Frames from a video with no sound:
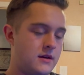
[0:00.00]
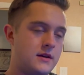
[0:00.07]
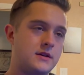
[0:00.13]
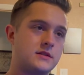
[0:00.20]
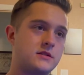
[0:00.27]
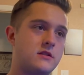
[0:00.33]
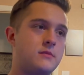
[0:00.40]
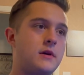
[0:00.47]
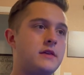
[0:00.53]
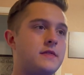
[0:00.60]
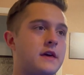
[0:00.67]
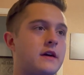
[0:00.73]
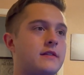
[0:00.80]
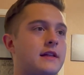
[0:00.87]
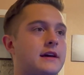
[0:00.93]
So the main
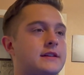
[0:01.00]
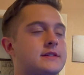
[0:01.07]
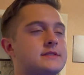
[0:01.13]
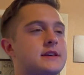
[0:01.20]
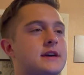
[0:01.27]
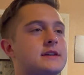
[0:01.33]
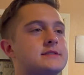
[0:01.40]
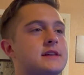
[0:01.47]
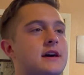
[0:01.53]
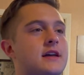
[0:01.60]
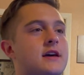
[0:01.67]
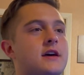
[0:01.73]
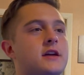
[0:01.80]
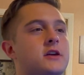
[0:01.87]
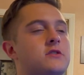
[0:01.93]
thing I'd like to say is that
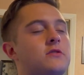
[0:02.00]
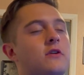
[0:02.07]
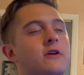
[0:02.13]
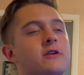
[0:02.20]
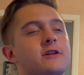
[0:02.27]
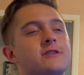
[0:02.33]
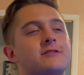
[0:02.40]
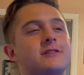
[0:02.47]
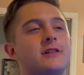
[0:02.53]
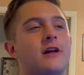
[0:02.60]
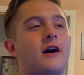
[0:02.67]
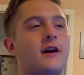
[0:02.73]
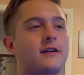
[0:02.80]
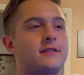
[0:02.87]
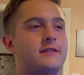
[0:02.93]
you've already
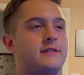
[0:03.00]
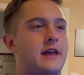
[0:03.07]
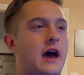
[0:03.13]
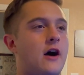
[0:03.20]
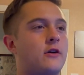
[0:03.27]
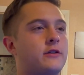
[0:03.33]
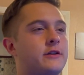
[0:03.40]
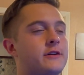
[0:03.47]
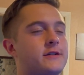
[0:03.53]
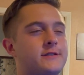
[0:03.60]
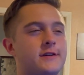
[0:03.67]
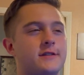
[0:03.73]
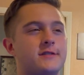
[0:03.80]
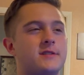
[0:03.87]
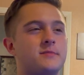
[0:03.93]
locked down your
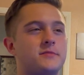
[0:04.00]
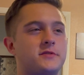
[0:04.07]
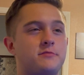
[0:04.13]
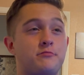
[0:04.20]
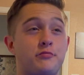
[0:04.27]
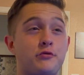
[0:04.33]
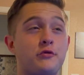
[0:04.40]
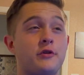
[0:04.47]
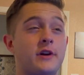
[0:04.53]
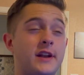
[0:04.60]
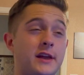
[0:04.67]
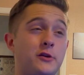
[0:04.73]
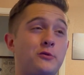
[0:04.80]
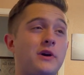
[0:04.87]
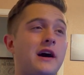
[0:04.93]
systems
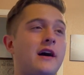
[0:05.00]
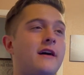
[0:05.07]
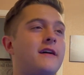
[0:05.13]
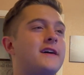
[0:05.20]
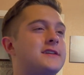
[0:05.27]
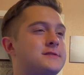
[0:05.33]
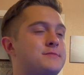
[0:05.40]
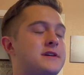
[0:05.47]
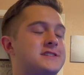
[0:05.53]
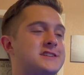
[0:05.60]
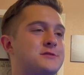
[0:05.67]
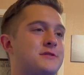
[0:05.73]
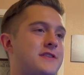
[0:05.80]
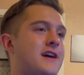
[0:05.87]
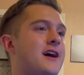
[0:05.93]
pretty well, especially
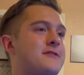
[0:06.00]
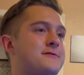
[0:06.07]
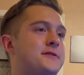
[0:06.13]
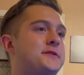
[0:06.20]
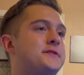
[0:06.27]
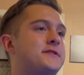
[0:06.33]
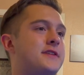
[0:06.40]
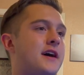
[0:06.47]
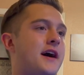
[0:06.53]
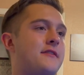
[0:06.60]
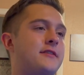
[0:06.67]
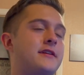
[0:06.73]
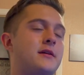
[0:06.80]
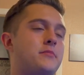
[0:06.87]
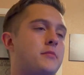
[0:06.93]
with the iPhones
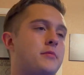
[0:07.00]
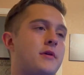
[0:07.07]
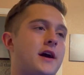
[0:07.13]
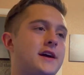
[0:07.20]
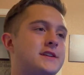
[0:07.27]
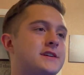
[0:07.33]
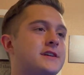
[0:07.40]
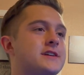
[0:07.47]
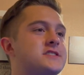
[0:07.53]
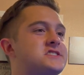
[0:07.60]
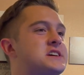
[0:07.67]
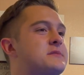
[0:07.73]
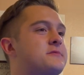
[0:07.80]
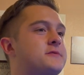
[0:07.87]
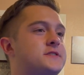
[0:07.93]
having a proprietary
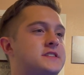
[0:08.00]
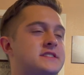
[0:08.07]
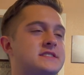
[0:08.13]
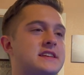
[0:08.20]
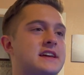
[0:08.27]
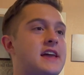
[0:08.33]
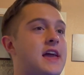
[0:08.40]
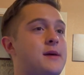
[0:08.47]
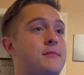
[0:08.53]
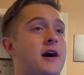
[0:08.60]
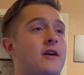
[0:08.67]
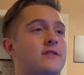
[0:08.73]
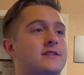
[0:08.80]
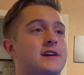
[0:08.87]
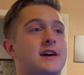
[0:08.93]
chip since they came
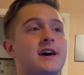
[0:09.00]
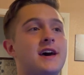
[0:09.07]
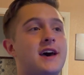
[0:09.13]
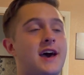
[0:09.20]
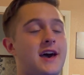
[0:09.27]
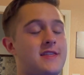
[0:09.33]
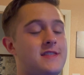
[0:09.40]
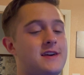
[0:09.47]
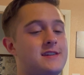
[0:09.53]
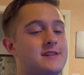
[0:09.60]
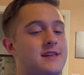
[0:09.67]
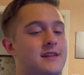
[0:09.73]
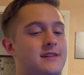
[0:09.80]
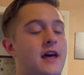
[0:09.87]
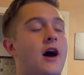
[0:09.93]
out. And then
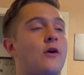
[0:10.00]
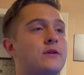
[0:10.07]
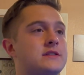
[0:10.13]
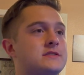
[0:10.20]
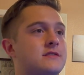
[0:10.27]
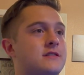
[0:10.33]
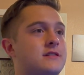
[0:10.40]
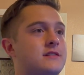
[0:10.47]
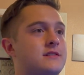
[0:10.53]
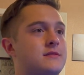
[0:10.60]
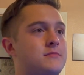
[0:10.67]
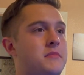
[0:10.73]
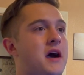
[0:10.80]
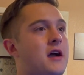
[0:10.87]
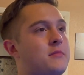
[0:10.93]
now it's on
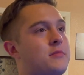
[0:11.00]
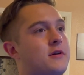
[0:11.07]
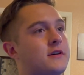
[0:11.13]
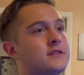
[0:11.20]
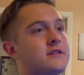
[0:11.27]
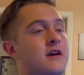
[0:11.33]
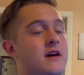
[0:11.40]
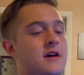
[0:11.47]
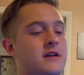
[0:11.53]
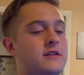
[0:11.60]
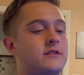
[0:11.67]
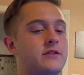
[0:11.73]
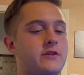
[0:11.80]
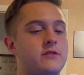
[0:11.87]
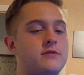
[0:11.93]
MacBooks.
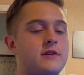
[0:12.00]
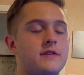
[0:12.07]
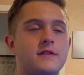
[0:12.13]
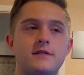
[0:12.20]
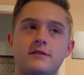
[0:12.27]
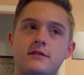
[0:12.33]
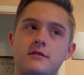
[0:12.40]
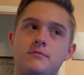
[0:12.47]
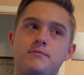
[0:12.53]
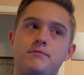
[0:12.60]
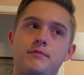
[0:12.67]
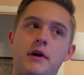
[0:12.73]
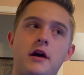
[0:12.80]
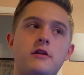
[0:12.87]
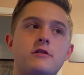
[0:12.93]
Do you think this is a
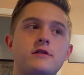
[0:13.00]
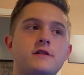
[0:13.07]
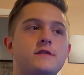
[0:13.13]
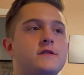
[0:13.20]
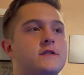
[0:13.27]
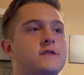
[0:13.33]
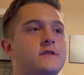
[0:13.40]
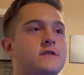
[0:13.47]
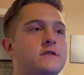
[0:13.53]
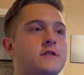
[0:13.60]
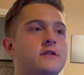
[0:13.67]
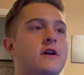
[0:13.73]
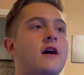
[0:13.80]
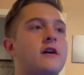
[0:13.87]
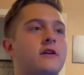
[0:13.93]
better decision to
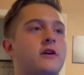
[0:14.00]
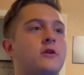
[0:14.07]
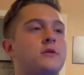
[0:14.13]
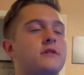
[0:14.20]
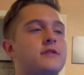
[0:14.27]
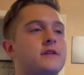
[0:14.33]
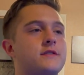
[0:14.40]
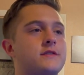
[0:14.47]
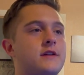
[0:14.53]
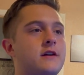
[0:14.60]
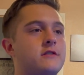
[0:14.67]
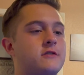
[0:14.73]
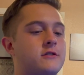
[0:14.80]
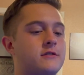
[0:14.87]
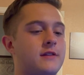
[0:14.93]
not go with a
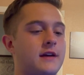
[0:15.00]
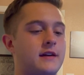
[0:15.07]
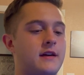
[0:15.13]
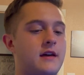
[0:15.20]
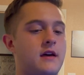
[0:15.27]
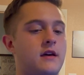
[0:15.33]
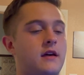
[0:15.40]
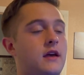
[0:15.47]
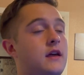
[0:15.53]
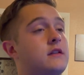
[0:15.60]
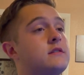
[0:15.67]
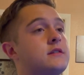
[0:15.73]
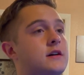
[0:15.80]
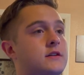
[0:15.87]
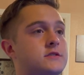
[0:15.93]
standard like
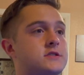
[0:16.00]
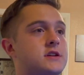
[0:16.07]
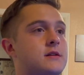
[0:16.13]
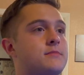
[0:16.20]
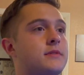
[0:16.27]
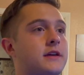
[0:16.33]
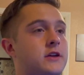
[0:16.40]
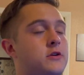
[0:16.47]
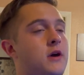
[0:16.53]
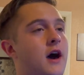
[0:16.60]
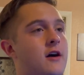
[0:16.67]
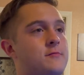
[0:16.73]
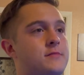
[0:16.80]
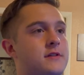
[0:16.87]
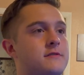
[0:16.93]
Intel chip like you
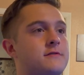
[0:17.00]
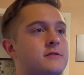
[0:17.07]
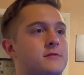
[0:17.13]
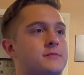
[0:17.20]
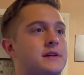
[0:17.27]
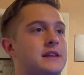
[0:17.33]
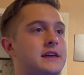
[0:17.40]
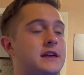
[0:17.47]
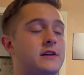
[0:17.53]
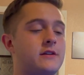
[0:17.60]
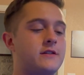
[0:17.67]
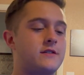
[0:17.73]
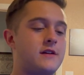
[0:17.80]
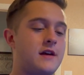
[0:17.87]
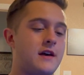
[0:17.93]
have been for many
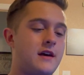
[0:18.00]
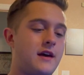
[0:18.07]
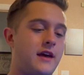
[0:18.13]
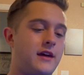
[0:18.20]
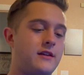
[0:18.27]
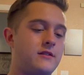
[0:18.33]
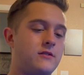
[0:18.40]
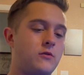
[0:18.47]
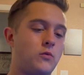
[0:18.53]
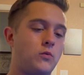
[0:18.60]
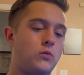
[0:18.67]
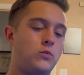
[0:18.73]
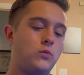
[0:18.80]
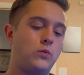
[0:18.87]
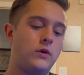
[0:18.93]
years and
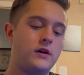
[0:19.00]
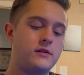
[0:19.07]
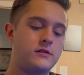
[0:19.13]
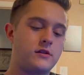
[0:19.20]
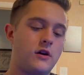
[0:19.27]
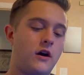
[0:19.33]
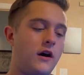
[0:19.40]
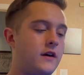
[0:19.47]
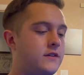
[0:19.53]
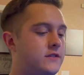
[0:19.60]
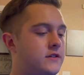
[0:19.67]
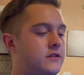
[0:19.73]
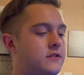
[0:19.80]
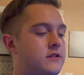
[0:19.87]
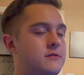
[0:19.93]
what caused
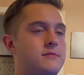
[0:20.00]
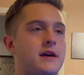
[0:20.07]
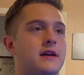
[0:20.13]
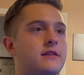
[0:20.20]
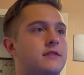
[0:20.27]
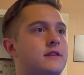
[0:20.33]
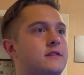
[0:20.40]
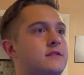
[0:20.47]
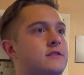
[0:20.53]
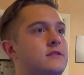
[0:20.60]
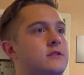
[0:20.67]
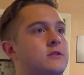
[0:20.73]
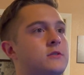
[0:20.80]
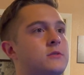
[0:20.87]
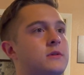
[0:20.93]
you to make this
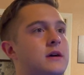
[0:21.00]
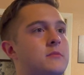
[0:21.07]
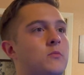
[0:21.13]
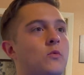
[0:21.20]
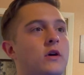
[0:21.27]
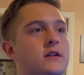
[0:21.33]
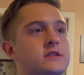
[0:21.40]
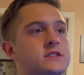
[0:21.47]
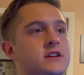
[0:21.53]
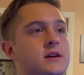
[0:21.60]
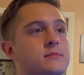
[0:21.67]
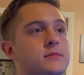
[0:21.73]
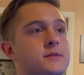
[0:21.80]
new M1 chip?